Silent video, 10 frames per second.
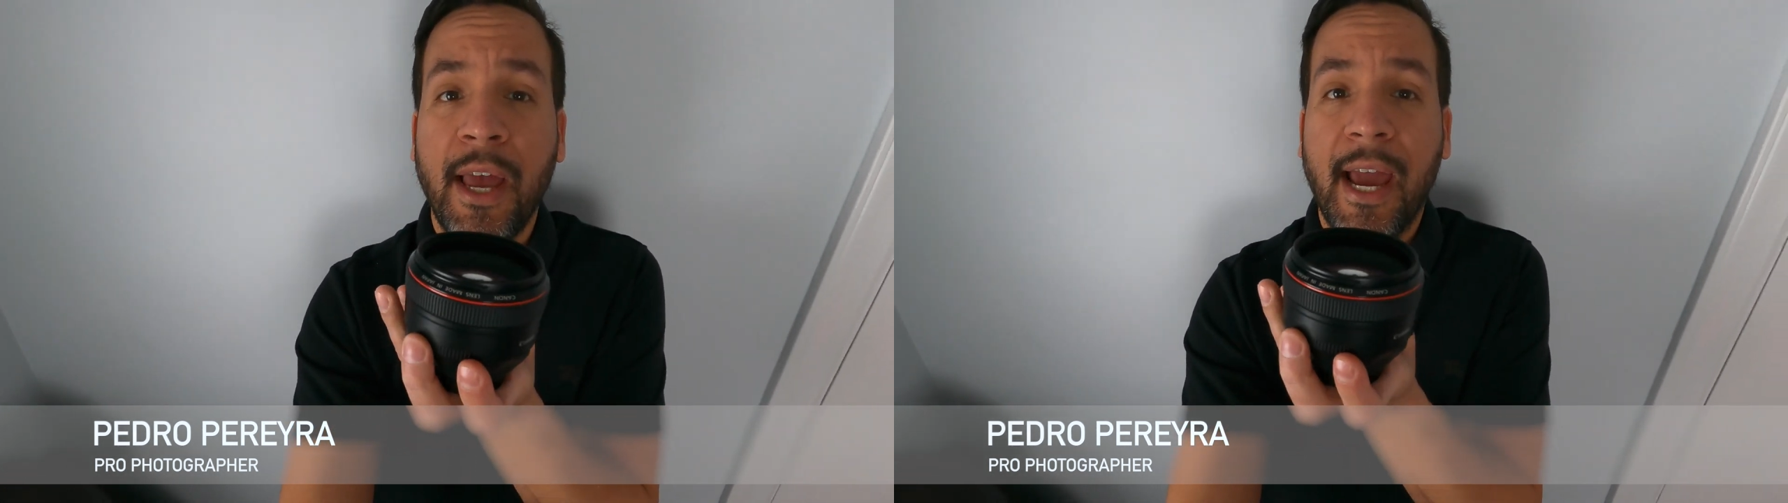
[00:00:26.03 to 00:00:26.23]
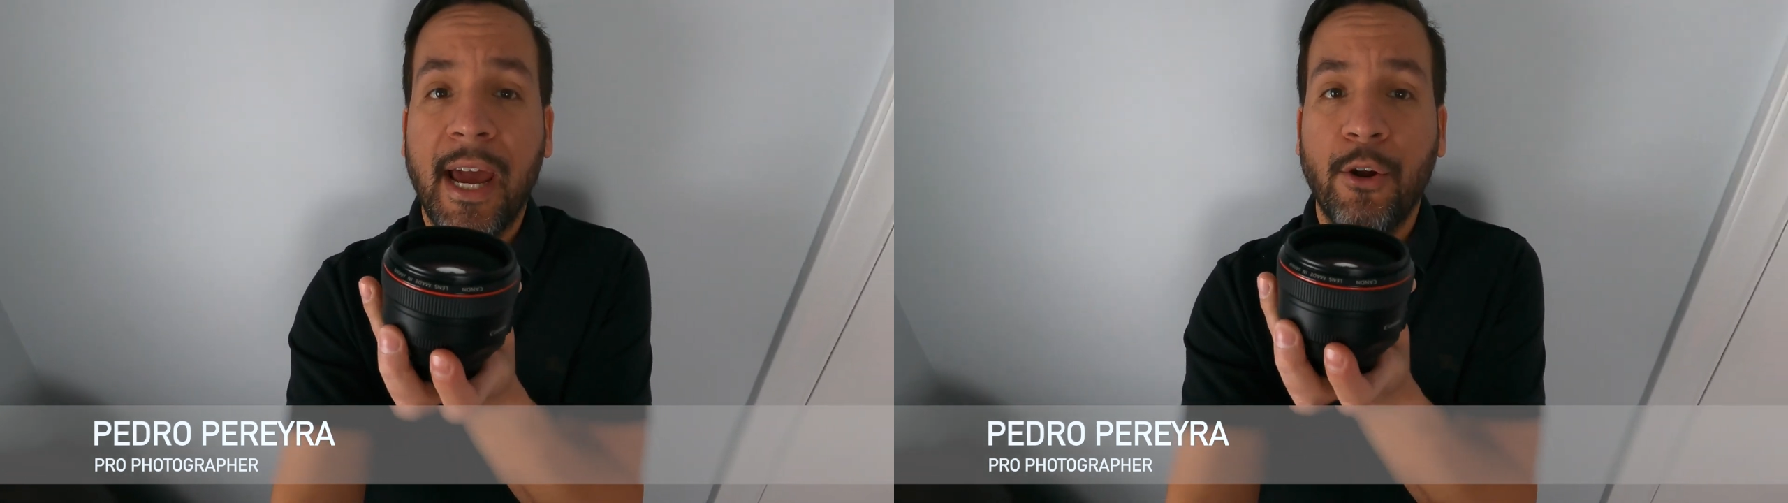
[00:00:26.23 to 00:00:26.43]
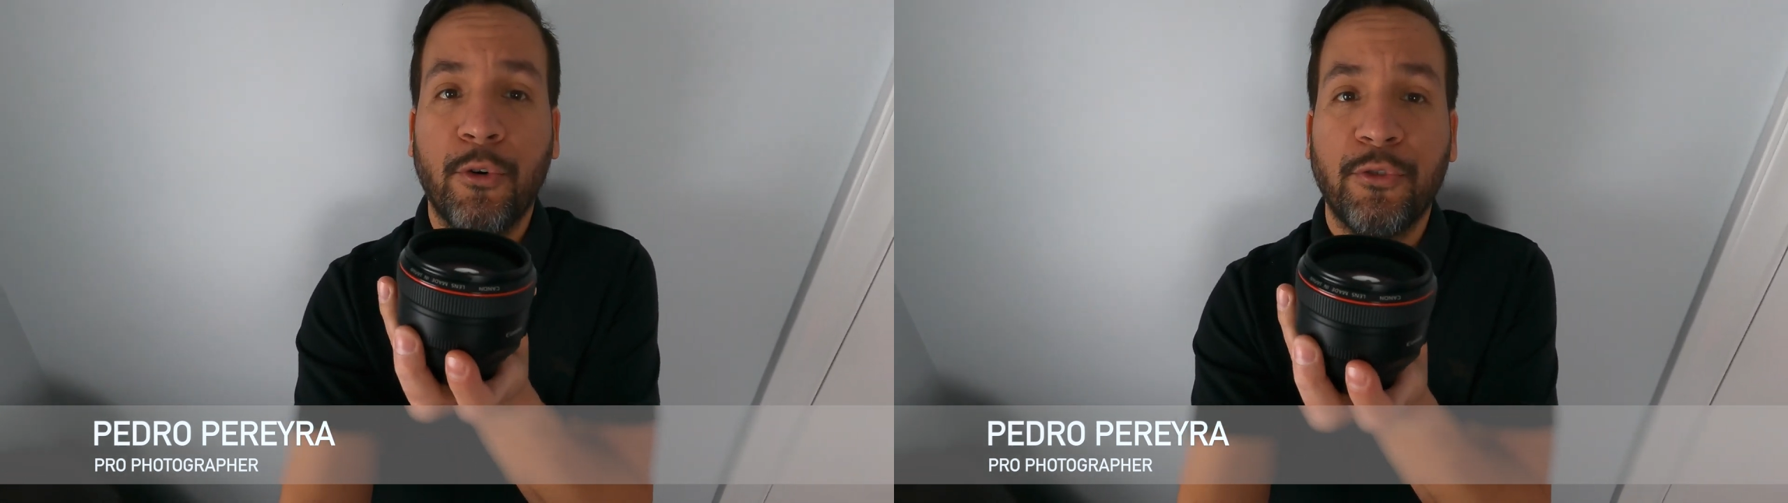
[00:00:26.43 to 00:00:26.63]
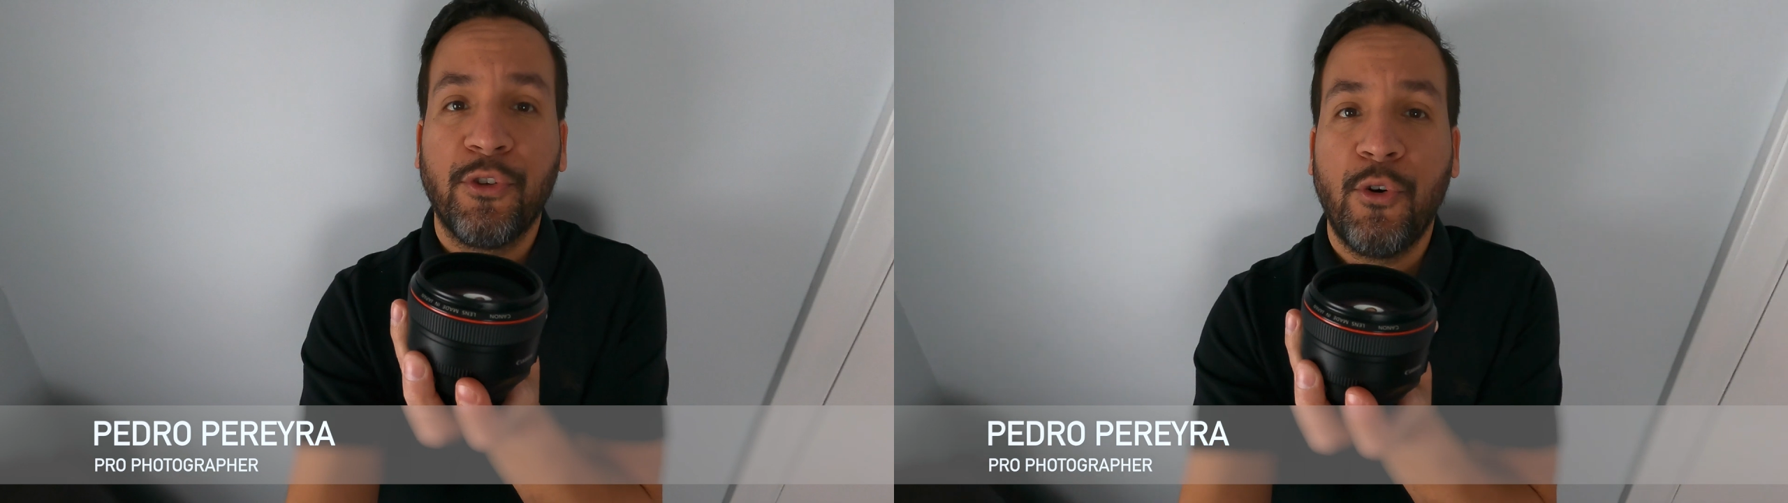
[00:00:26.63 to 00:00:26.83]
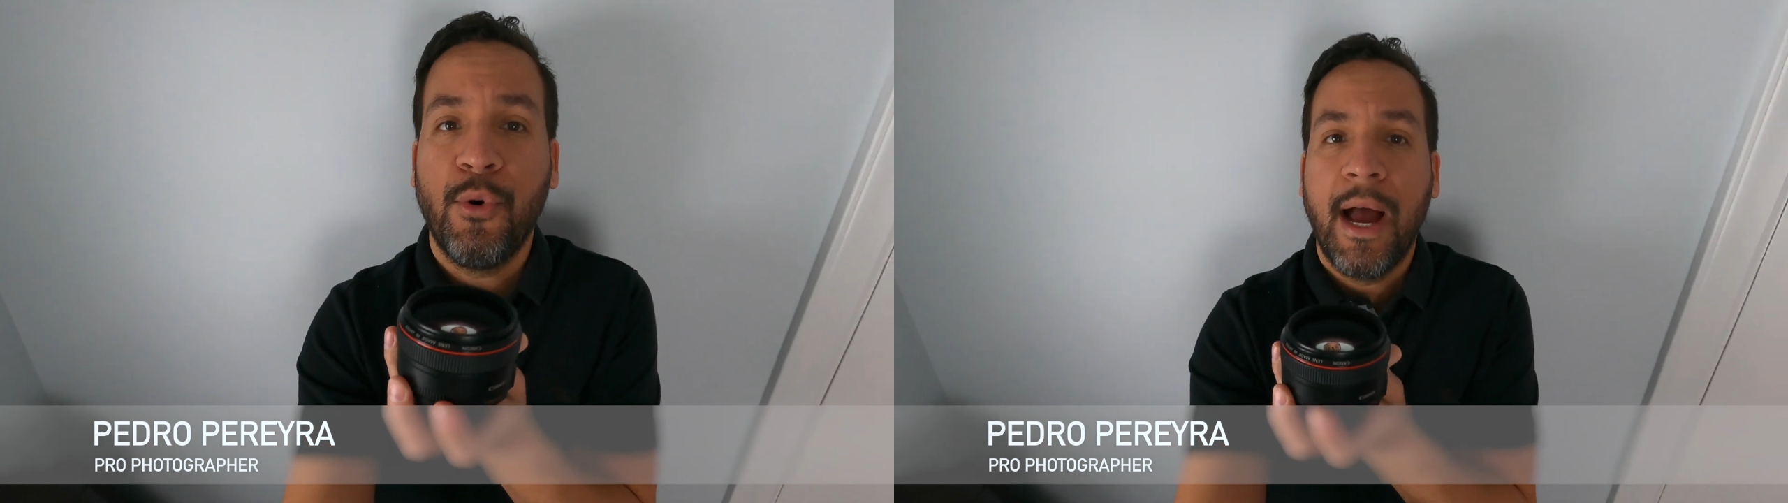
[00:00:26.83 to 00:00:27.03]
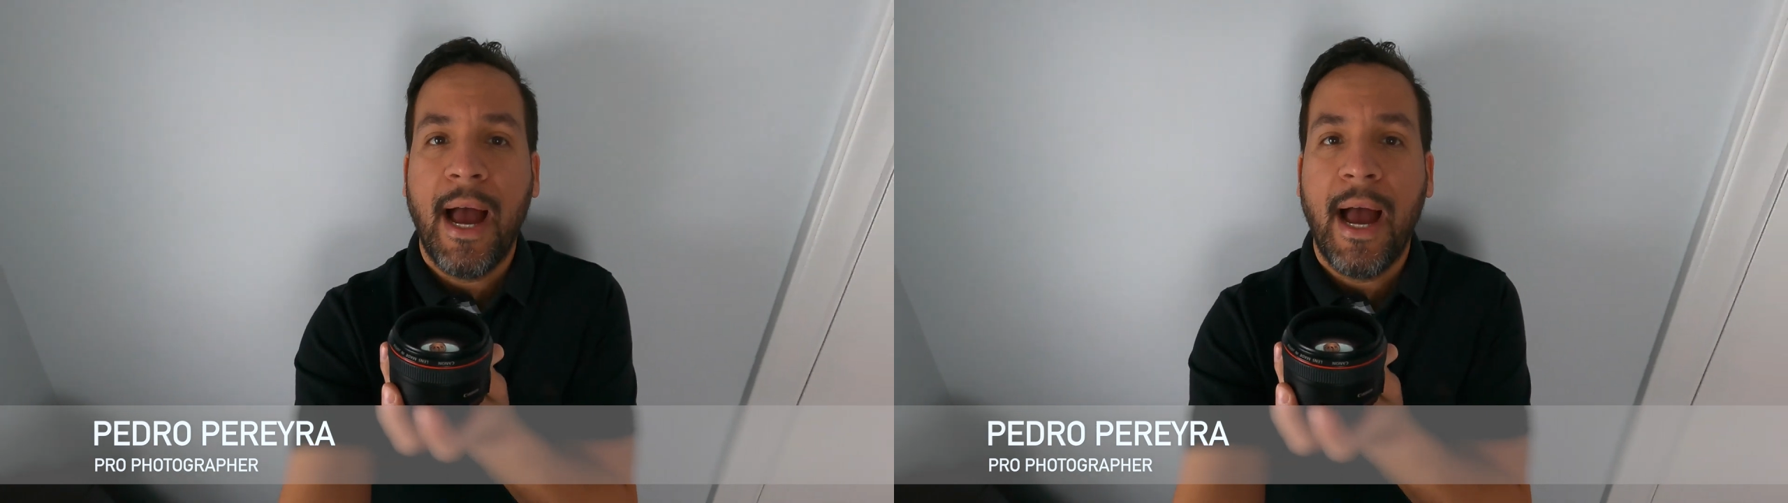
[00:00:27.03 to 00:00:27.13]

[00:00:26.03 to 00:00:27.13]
and also